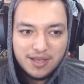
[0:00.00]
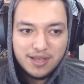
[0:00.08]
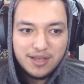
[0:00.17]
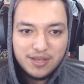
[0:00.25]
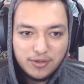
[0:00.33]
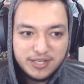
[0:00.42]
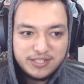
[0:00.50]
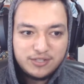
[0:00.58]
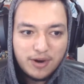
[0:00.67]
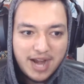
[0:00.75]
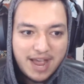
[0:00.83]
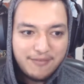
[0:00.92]
Yo, these two
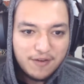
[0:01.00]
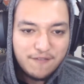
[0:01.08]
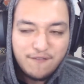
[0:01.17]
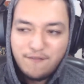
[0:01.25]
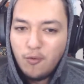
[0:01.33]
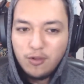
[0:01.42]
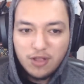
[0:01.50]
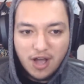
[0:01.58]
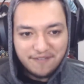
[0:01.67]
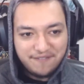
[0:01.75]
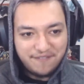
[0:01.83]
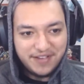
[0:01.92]
are having a
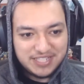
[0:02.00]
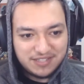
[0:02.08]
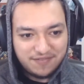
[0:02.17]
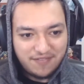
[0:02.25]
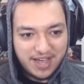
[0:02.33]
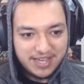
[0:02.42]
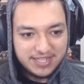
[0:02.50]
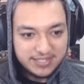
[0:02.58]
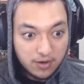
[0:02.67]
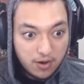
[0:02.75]
full-on fist fight.